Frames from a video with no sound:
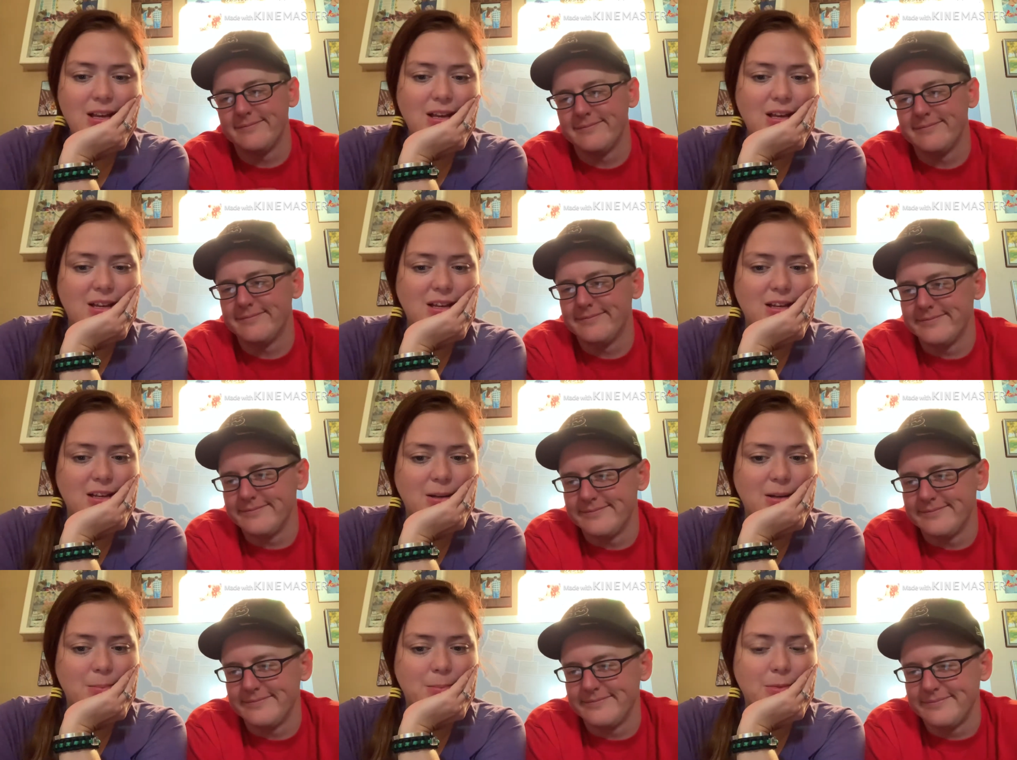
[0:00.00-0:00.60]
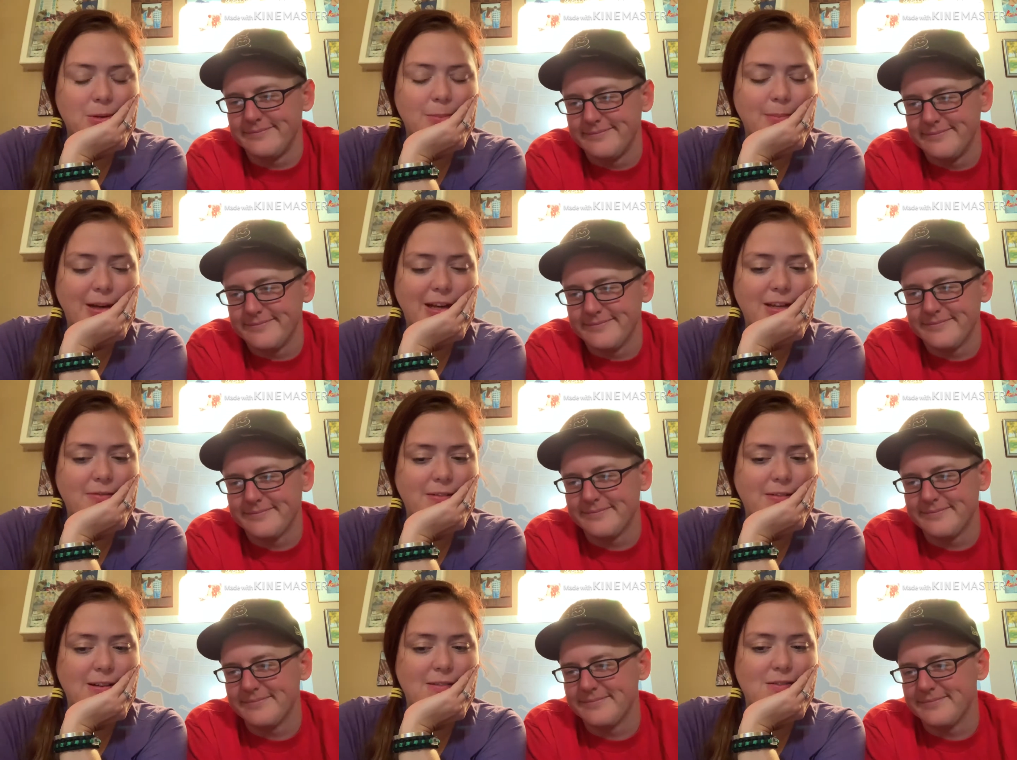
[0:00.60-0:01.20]
Speaker 1: Um, my
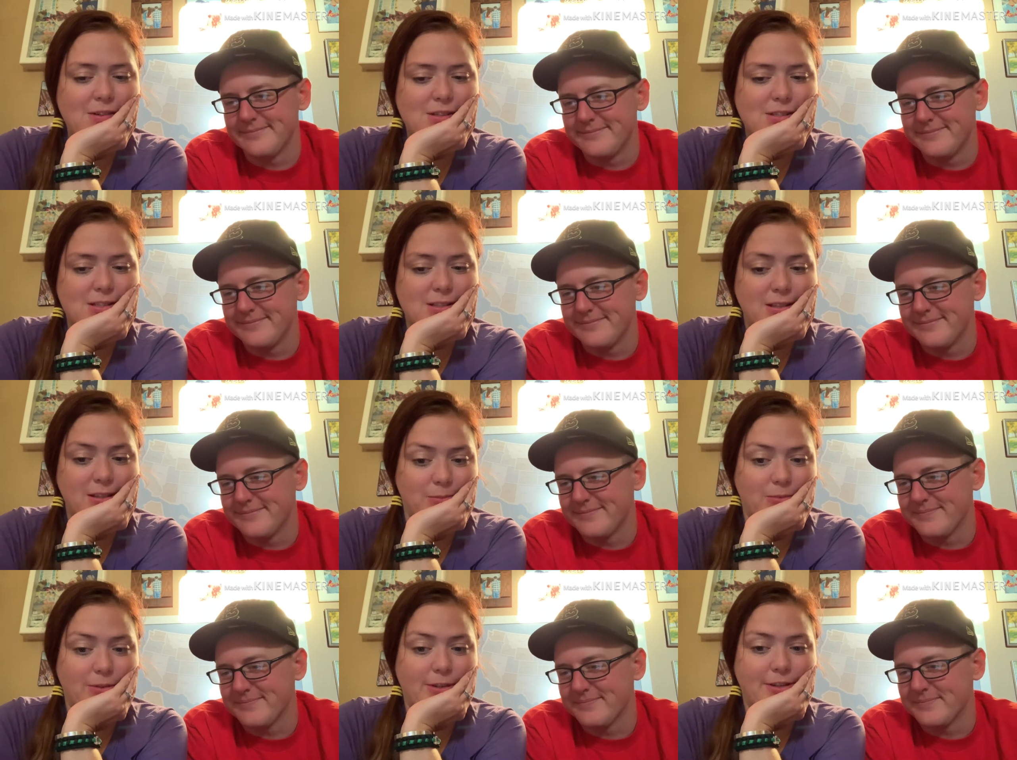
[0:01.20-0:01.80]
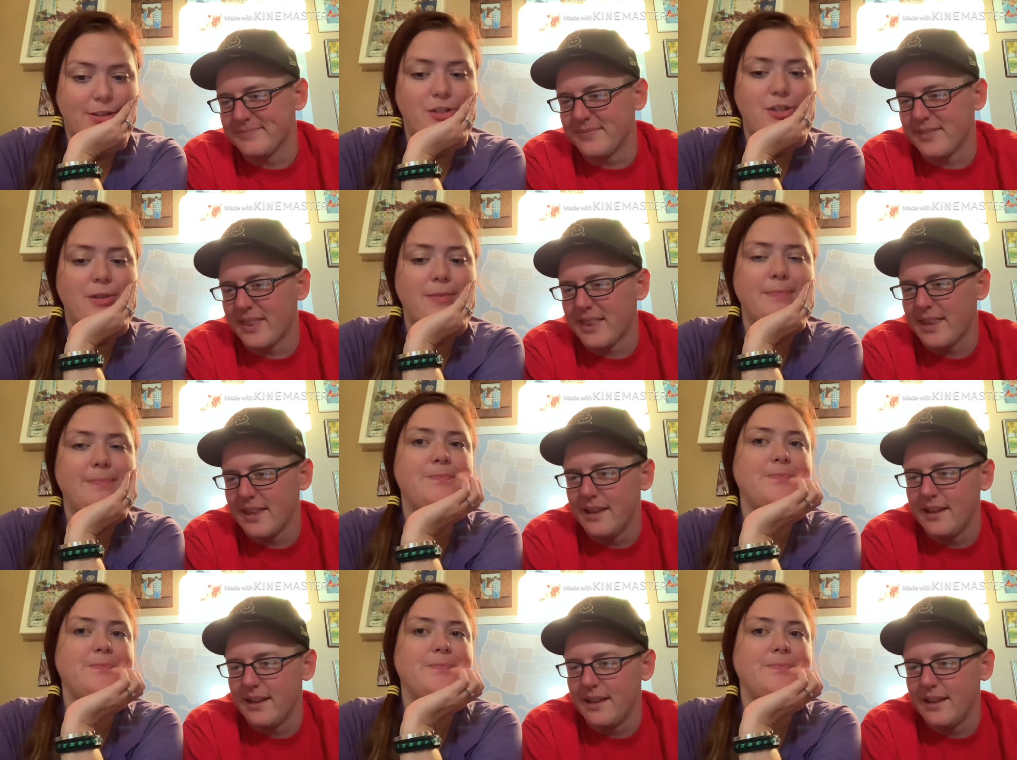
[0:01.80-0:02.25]
favorite sandwich.